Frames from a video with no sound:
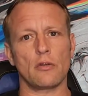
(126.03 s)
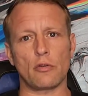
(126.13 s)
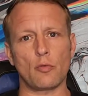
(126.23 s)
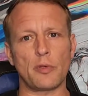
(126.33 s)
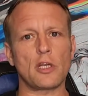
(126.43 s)

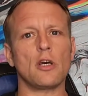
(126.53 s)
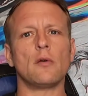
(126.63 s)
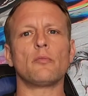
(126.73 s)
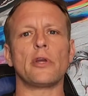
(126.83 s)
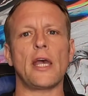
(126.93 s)
you
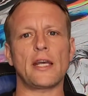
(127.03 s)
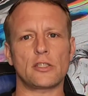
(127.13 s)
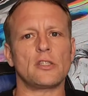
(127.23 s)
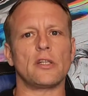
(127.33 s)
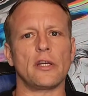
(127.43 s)
become
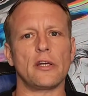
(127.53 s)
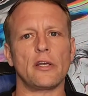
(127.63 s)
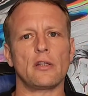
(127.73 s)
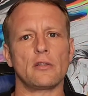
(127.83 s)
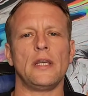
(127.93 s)
reactionary.